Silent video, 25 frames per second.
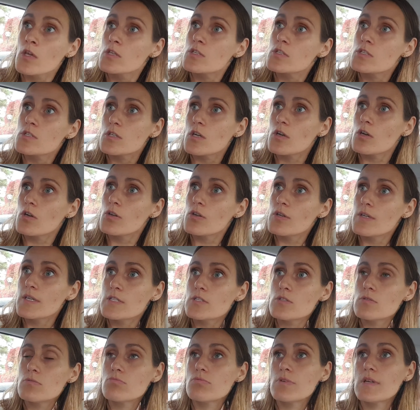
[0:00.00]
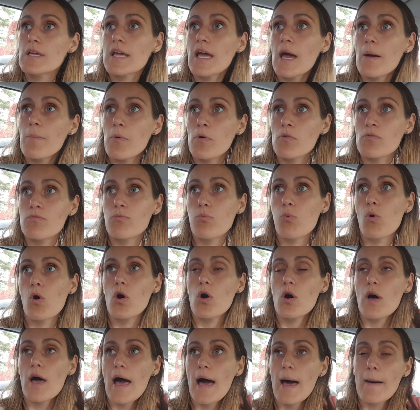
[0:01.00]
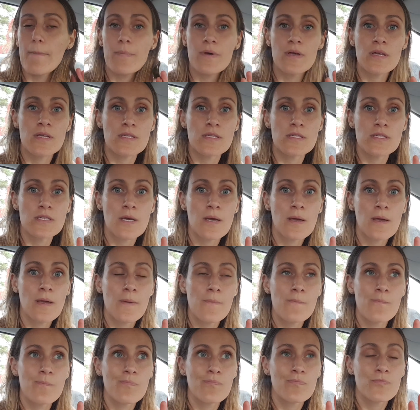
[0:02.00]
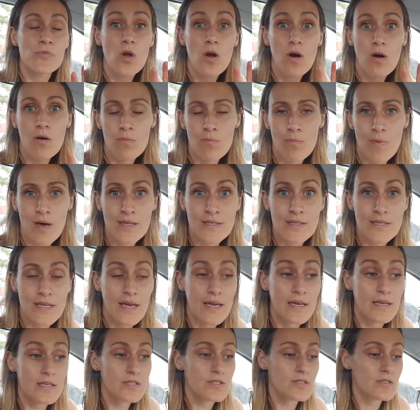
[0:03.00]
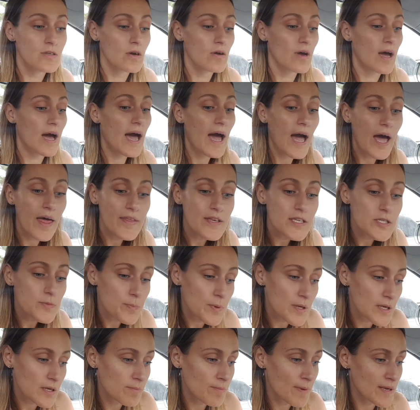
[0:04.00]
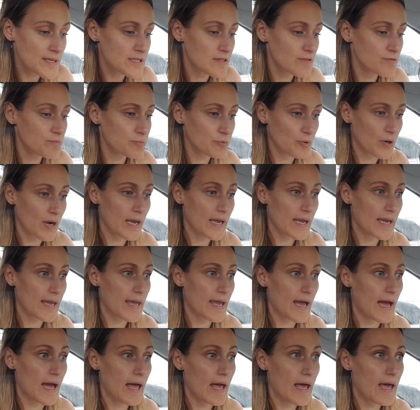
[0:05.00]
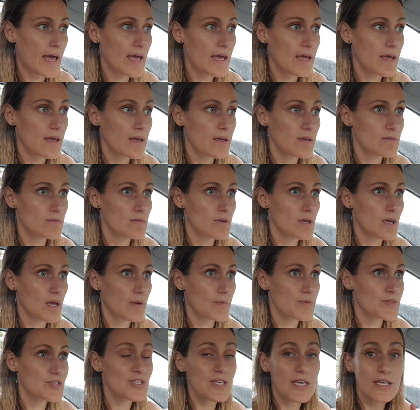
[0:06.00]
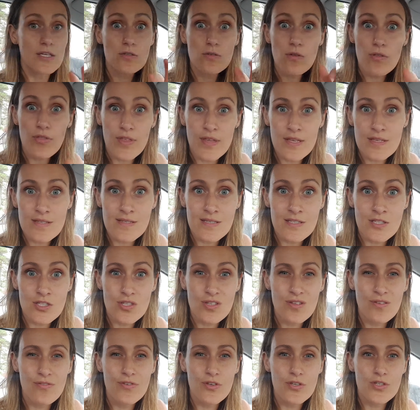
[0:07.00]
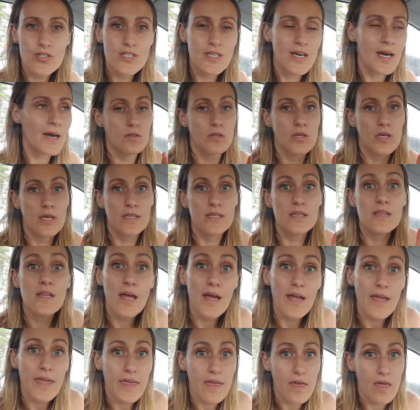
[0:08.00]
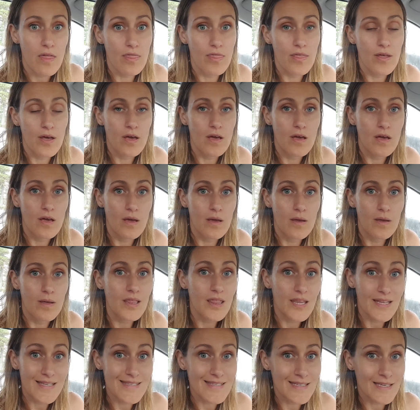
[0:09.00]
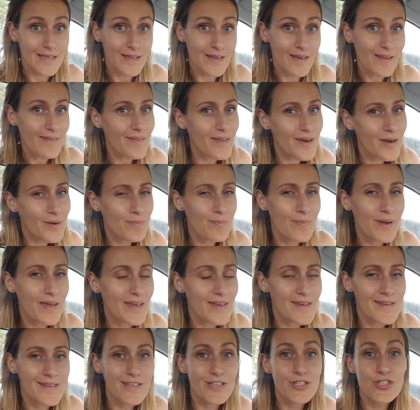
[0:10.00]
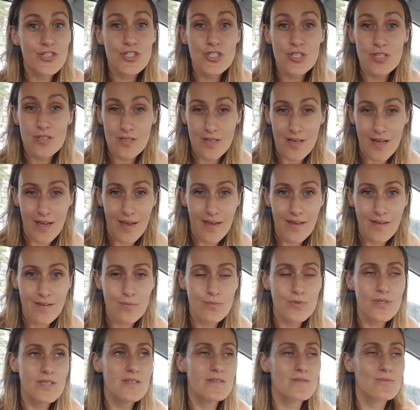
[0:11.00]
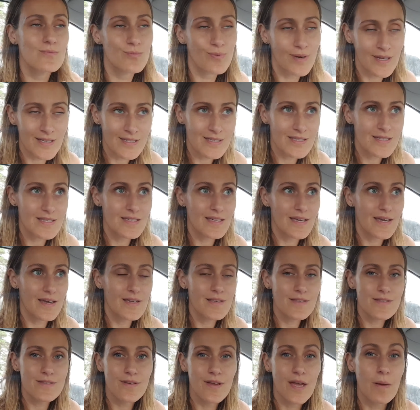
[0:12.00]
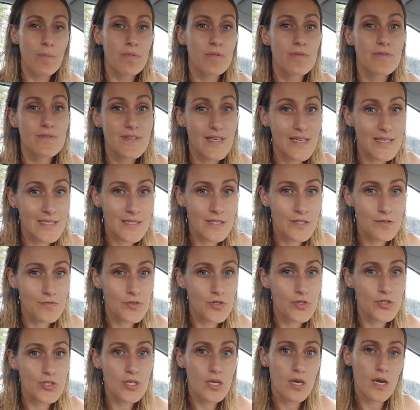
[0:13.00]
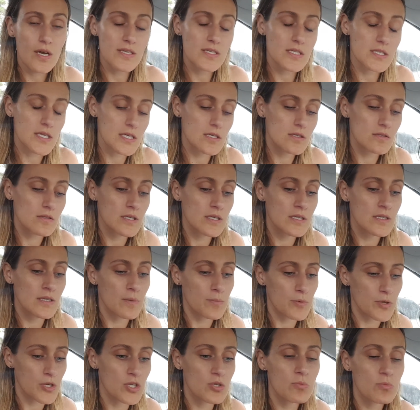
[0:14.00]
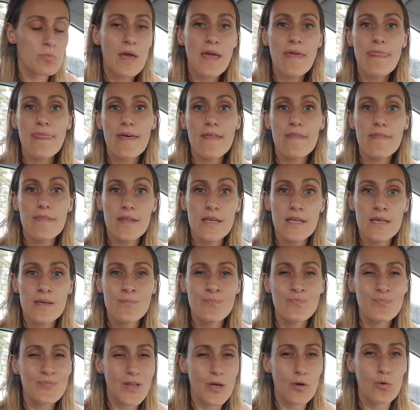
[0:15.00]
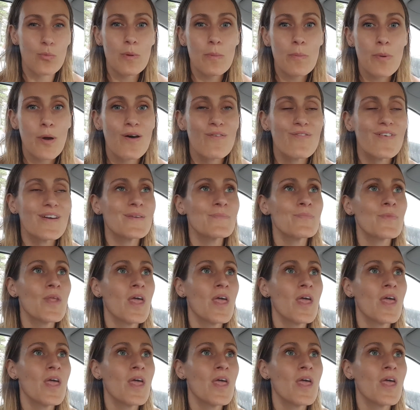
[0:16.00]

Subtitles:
So just to recap of what happened on Monday. So I had this big massive break. I scheduled things into the future, like the lasagna that I'm making today, which is Wednesday. So a couple of days in the future, I schedule in, I'm going to make that then. That will be perfect.